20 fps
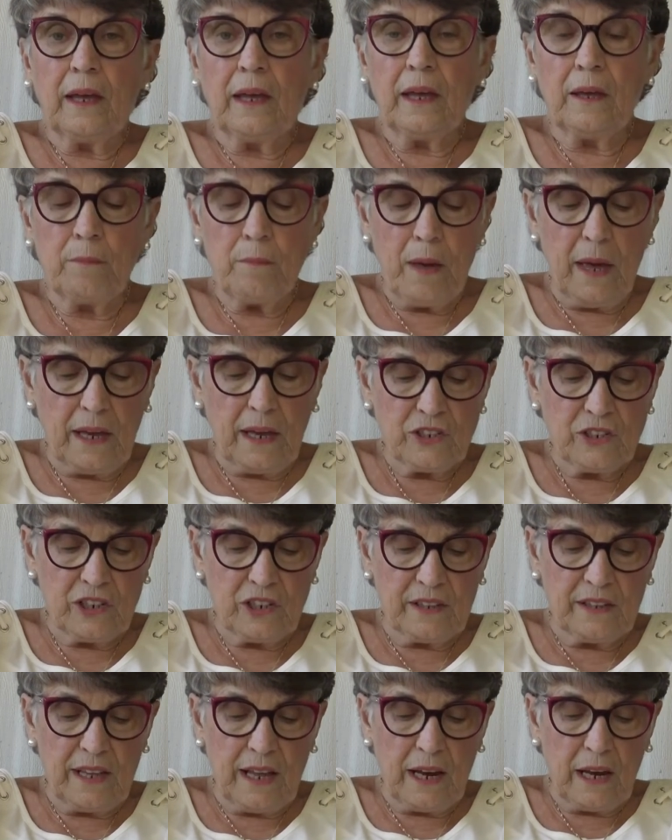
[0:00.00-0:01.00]

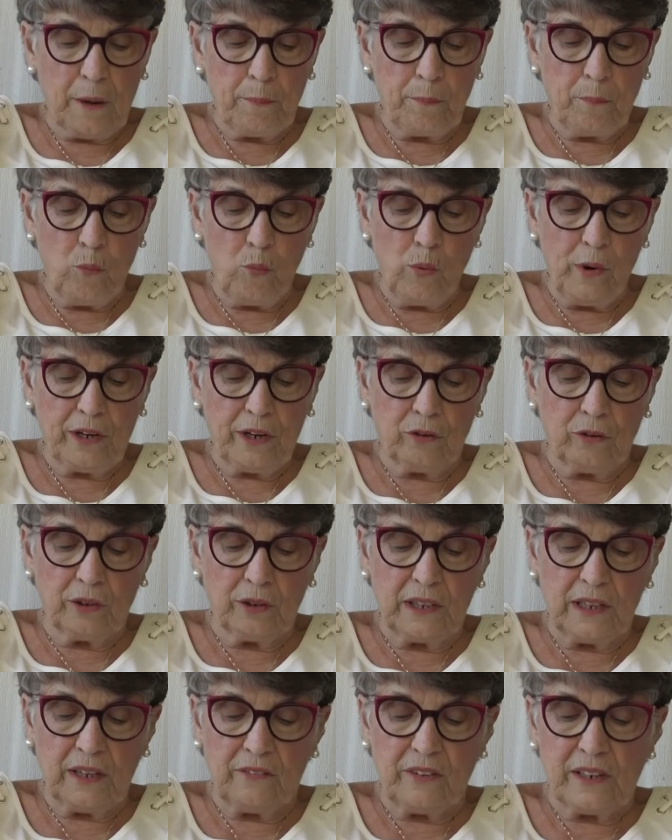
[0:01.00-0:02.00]
Imagine that a
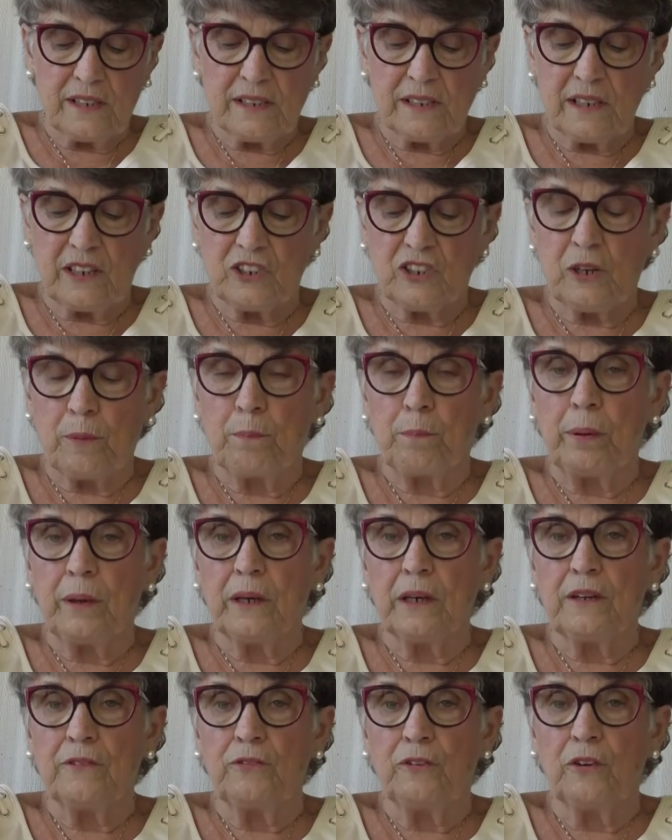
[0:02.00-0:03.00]
widow giving such a
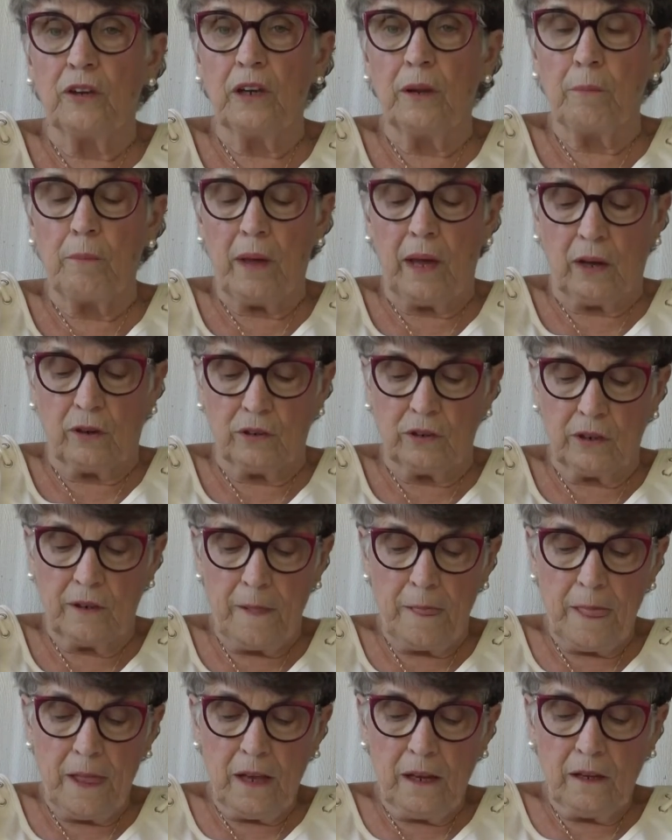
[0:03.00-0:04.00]
pitiful amount
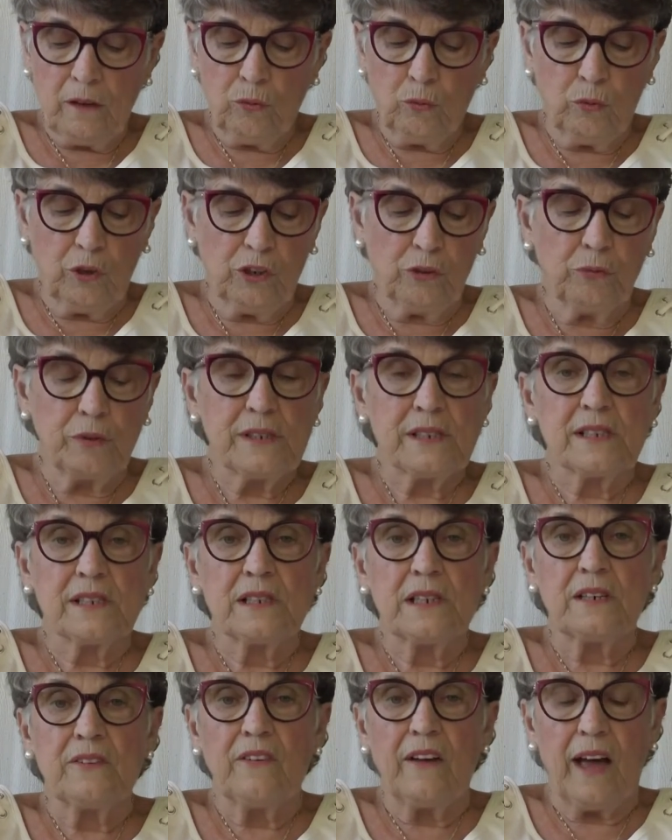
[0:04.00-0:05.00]
would
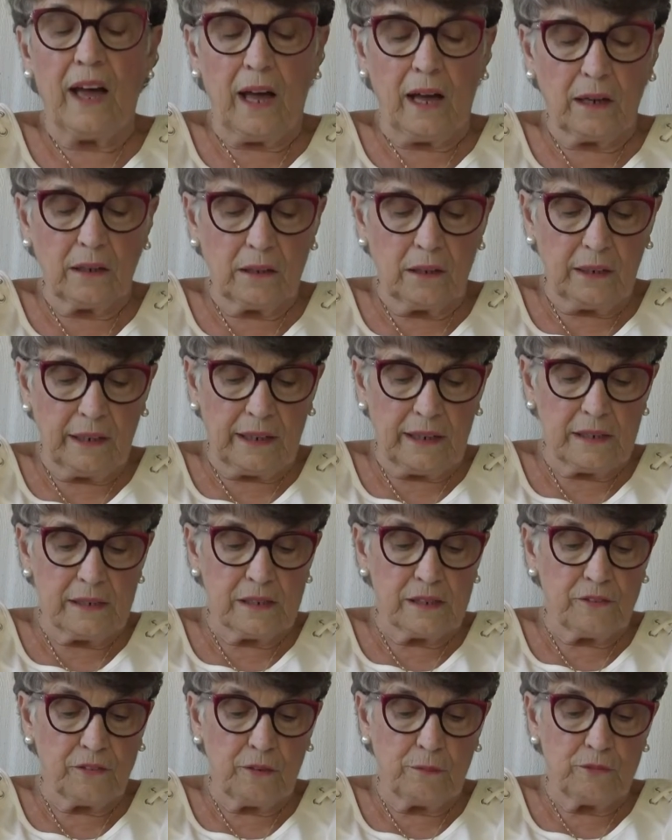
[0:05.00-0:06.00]
receive
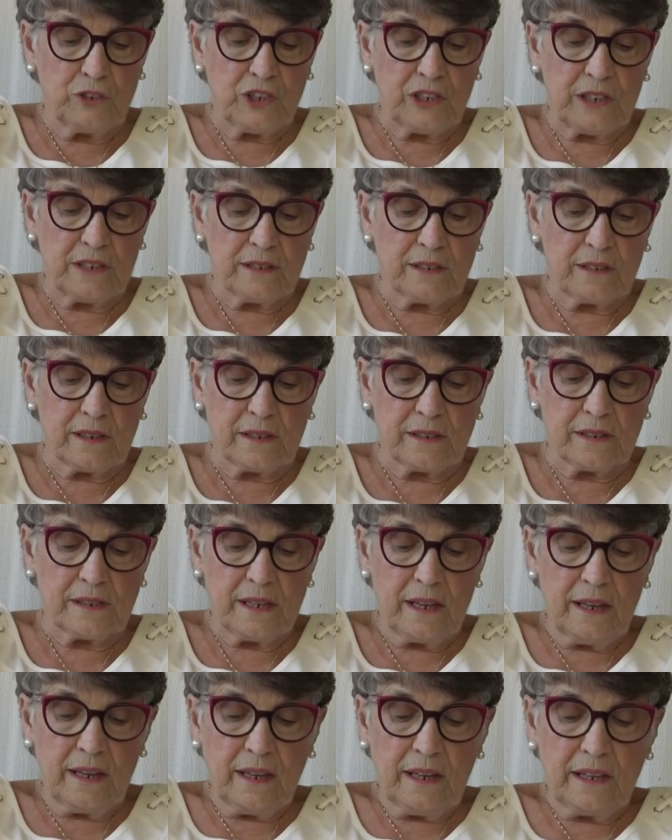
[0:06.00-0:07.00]
accolades from Jesus,
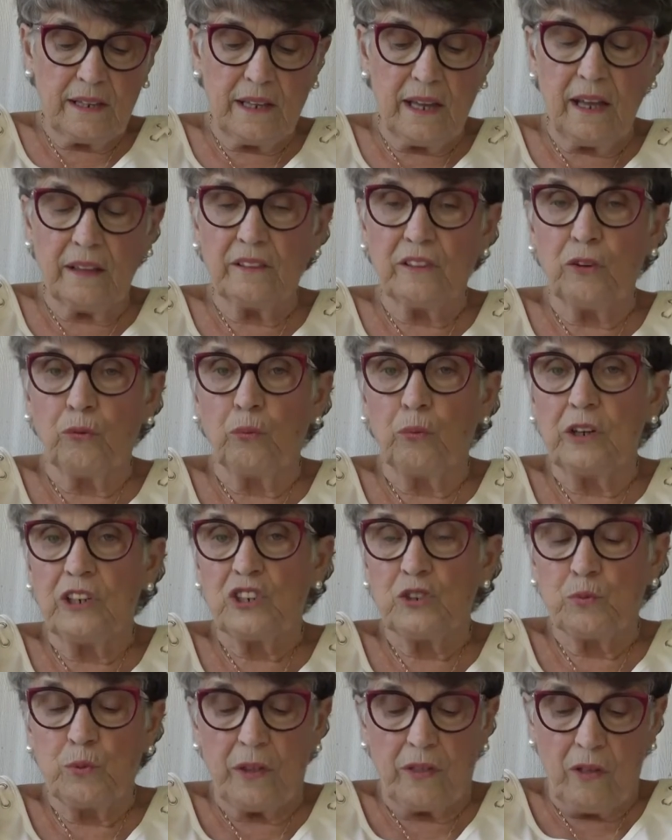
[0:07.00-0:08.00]
yet the
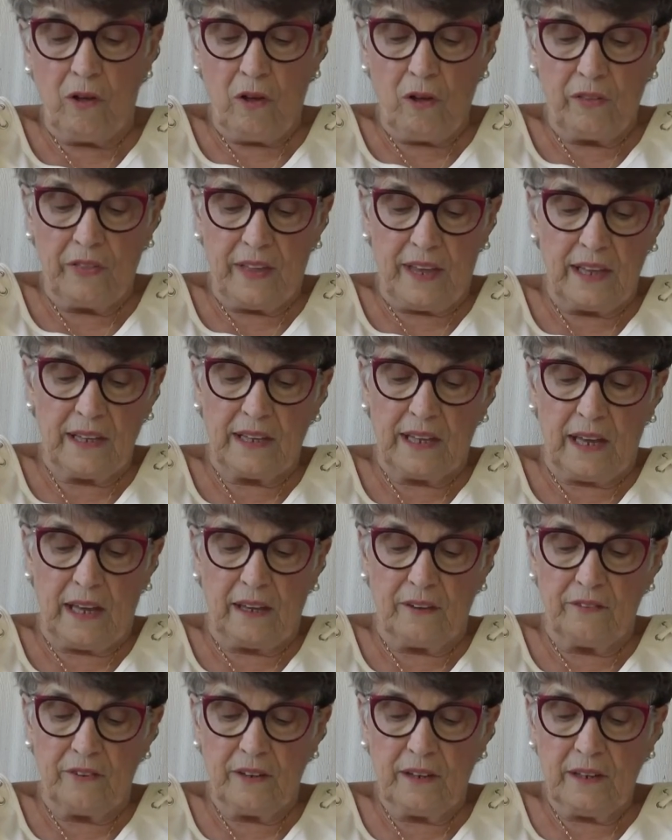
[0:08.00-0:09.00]
rich with all they
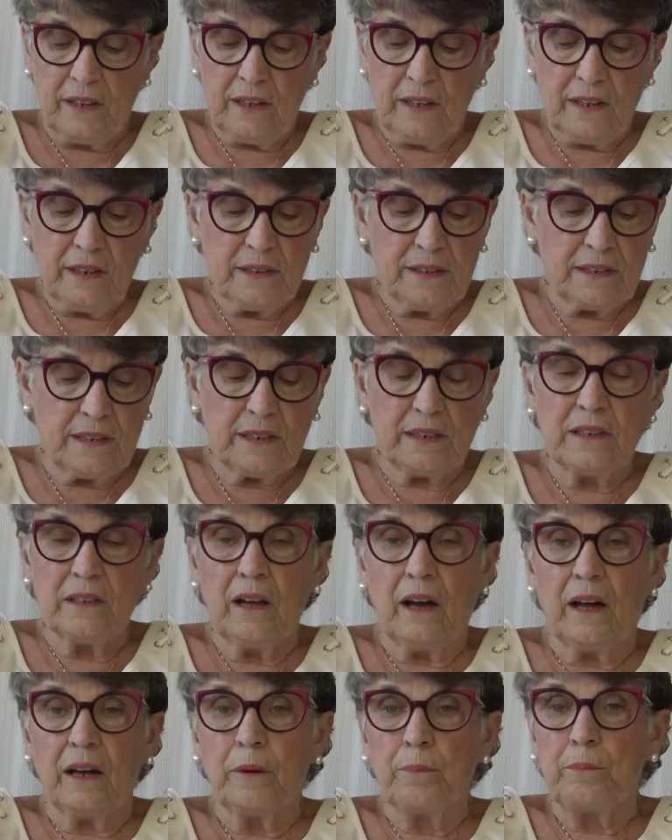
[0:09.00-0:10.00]
gave did
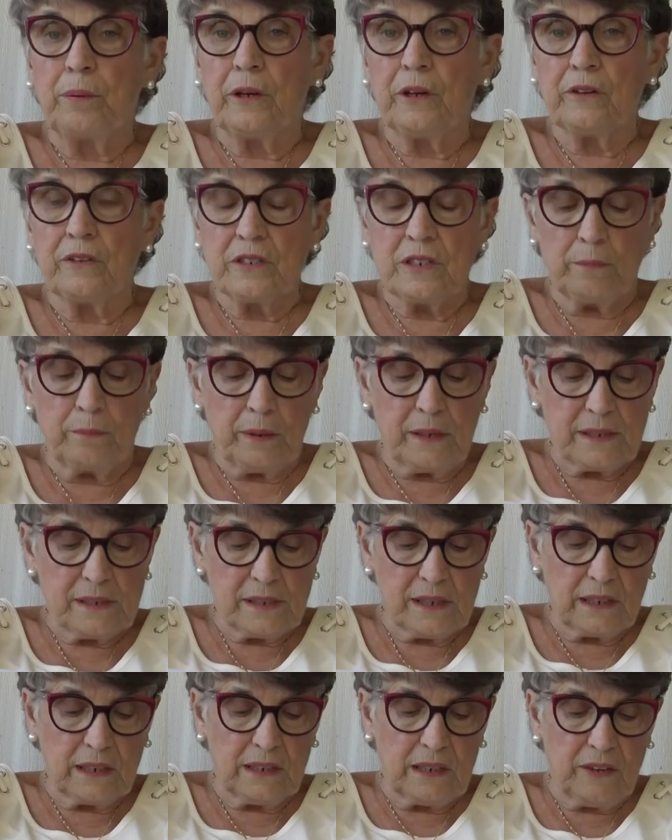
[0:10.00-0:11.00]
not appear to be
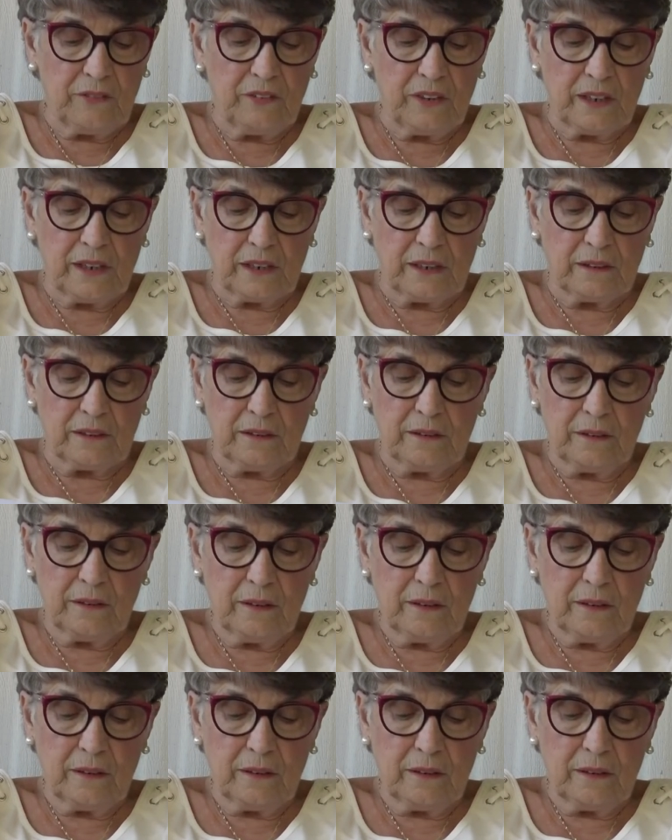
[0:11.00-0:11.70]
significant.